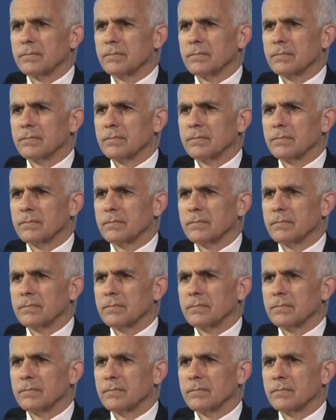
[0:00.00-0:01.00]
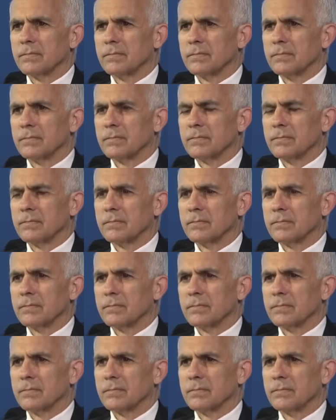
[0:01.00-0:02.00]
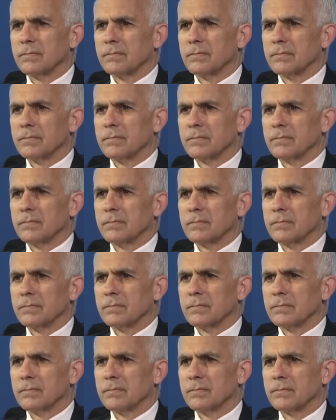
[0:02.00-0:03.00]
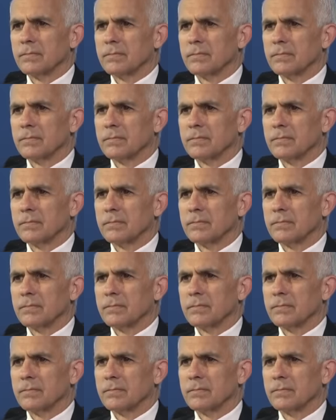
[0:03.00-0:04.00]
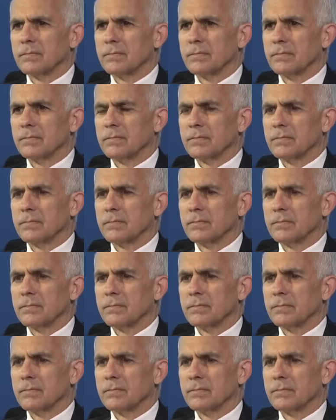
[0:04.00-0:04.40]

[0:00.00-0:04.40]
[no speech]